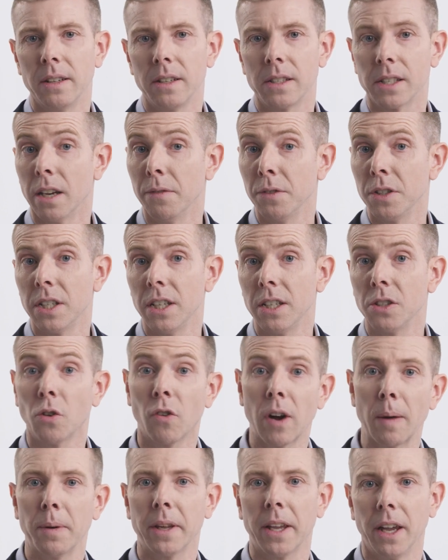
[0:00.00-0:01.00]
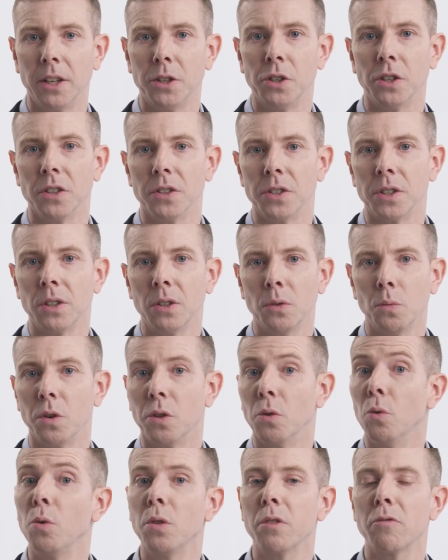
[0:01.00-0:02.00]
services or applications
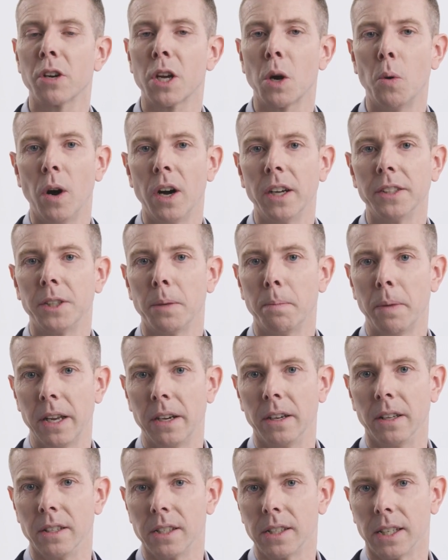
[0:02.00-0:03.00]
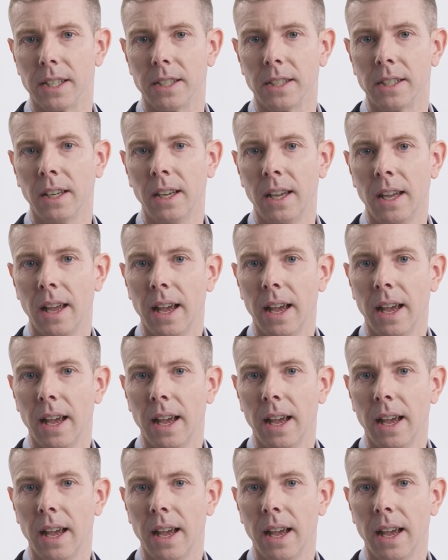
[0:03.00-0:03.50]
with all the required dependencies